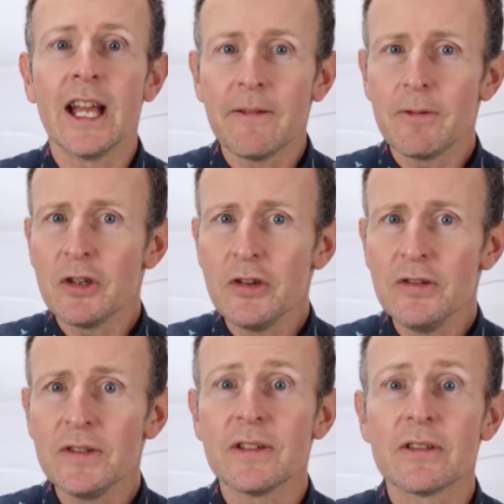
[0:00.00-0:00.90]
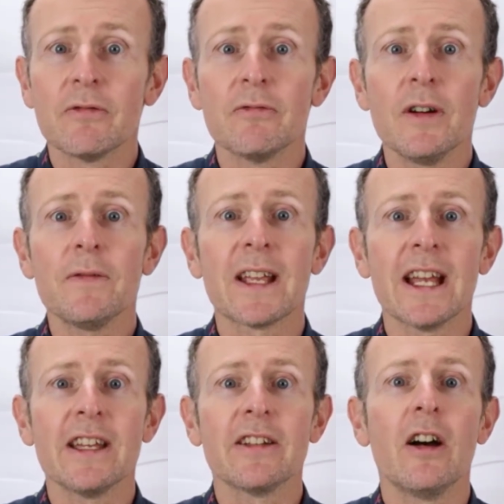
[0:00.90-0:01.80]
If we use the rough
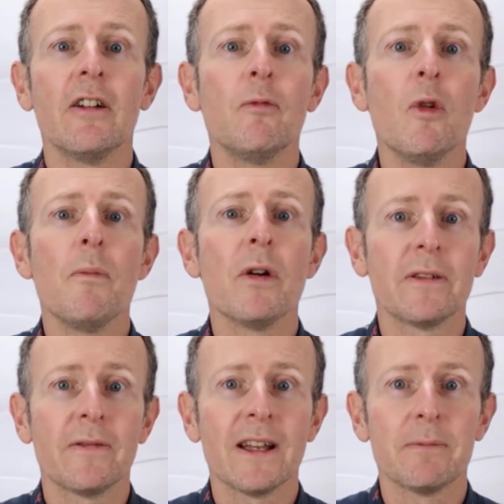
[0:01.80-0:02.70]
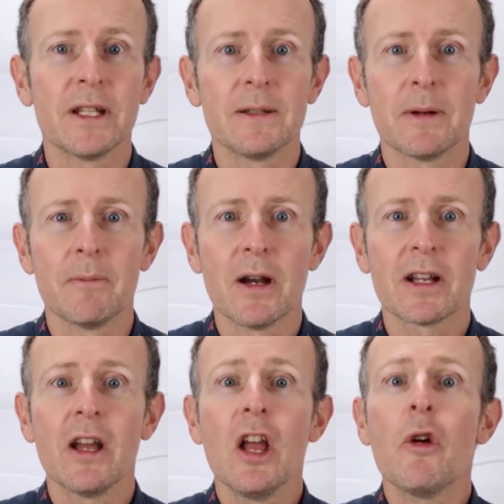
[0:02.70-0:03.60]
guide of 1.5 minutes per
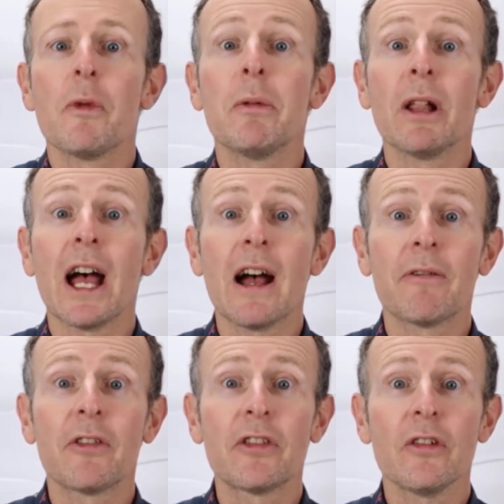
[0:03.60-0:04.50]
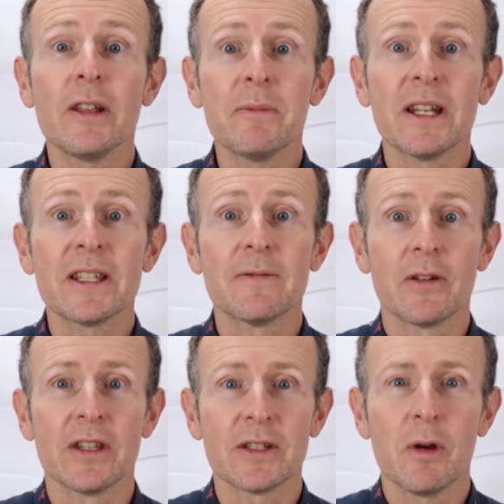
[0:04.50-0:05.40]
mark, we will have 30 minutes
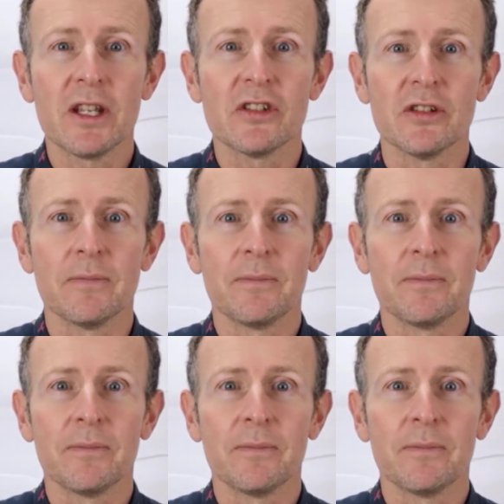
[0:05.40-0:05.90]
for this question.